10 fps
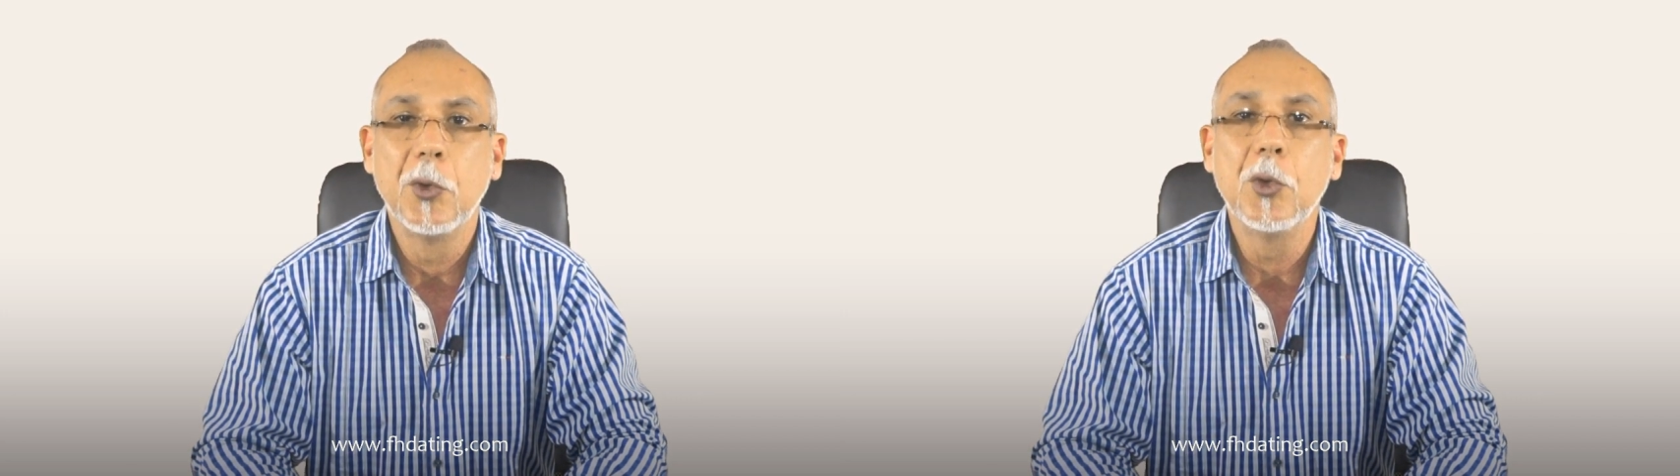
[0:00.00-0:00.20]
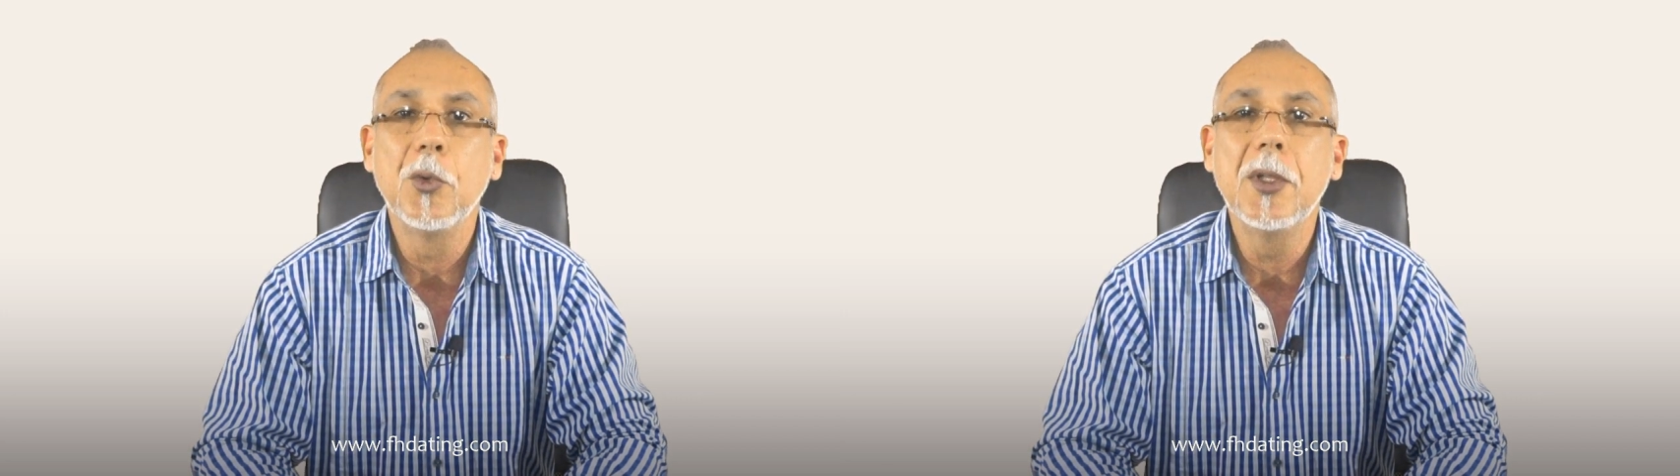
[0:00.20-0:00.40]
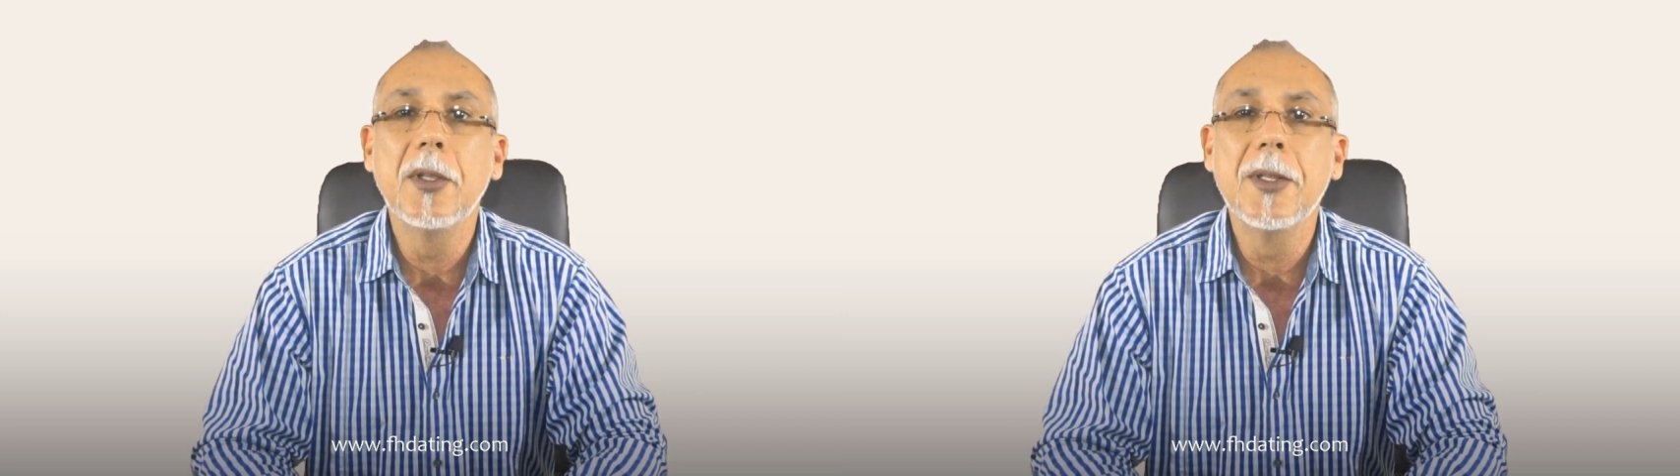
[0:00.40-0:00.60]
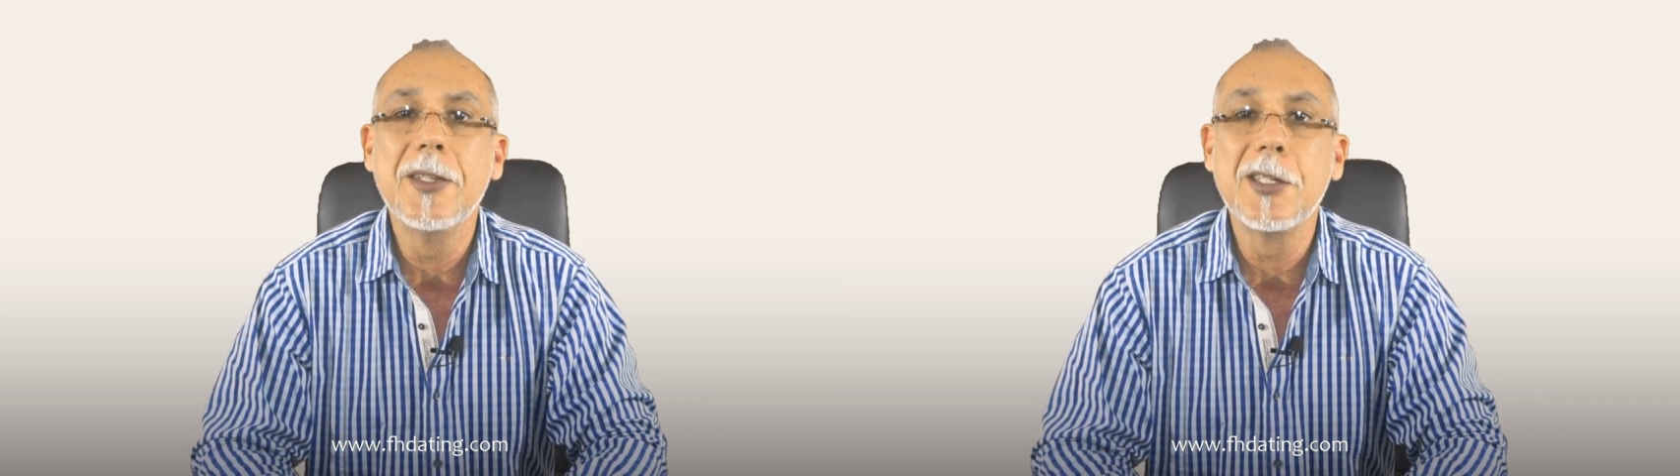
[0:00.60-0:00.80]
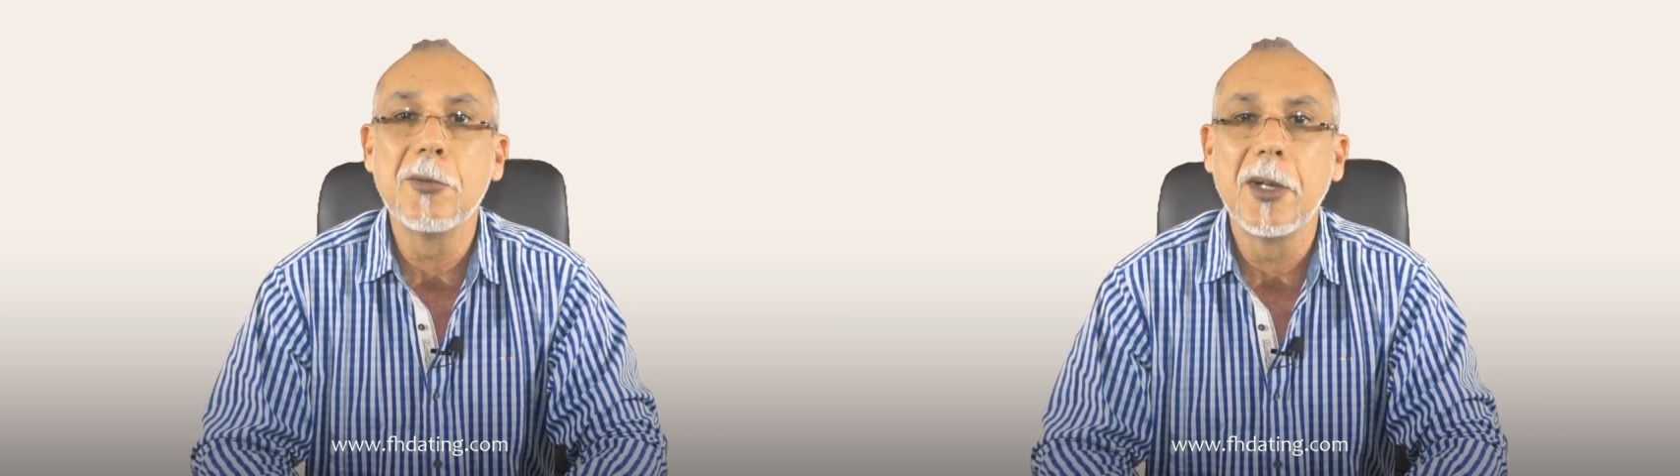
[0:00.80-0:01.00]
to read the
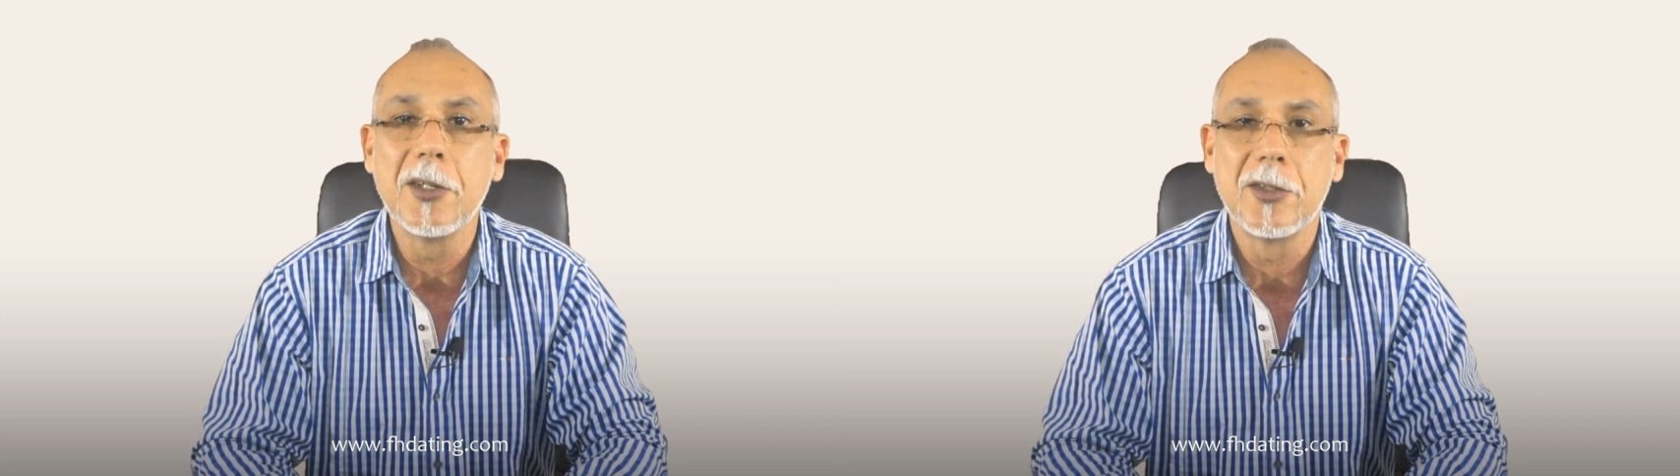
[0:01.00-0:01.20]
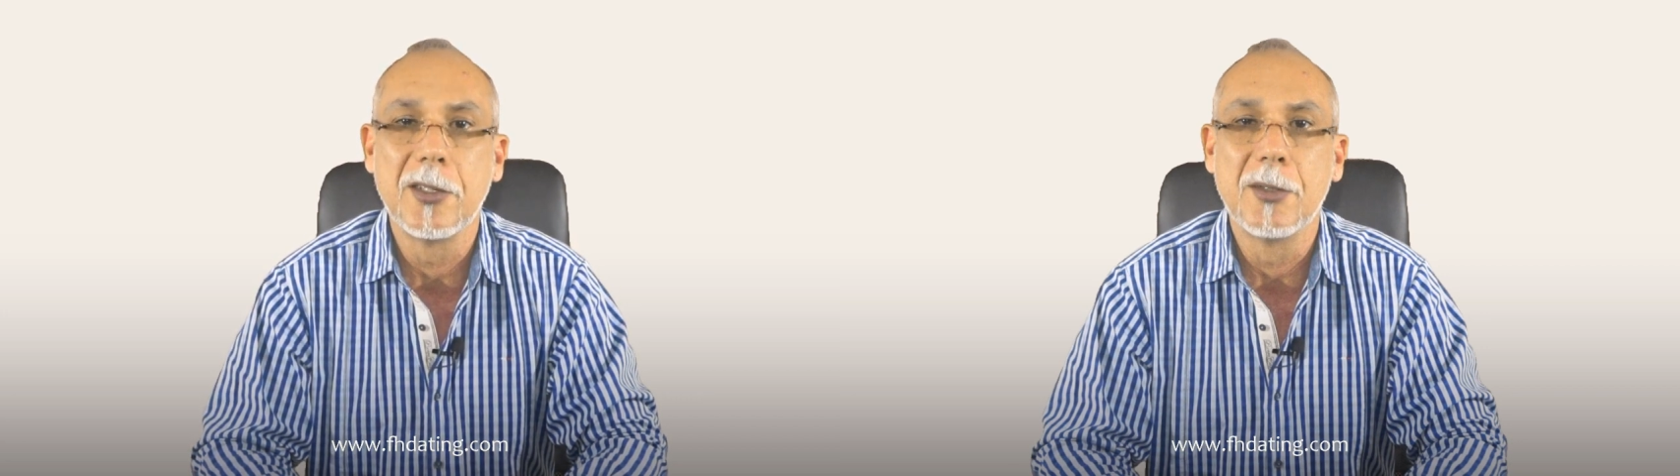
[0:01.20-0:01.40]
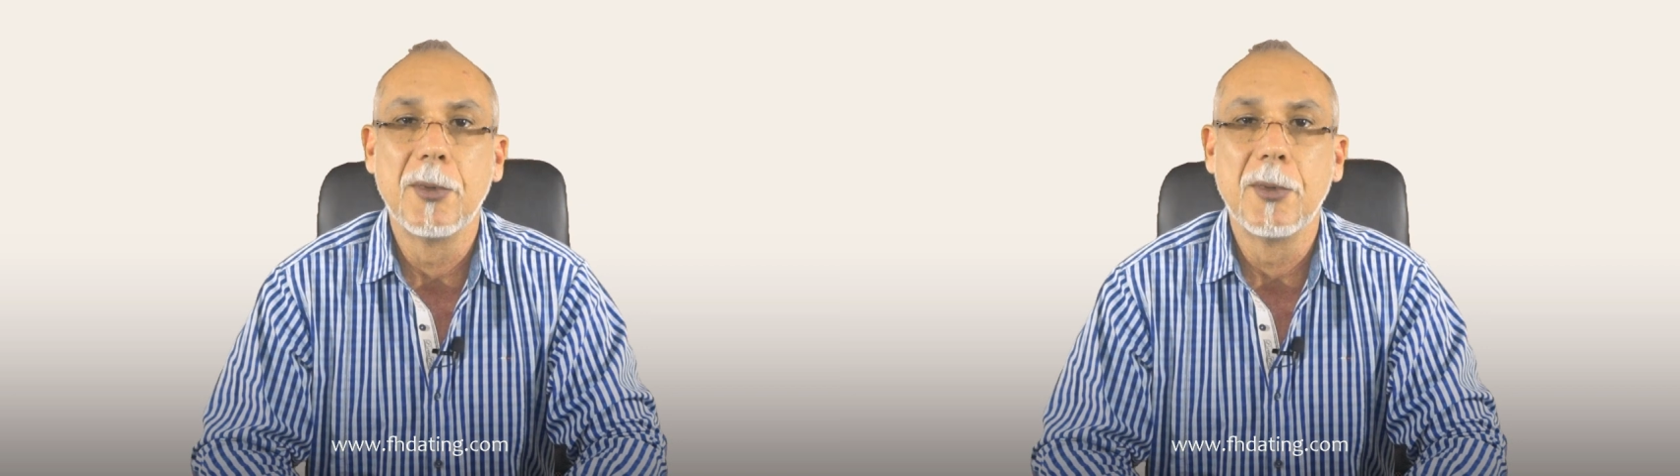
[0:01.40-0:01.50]
instructions,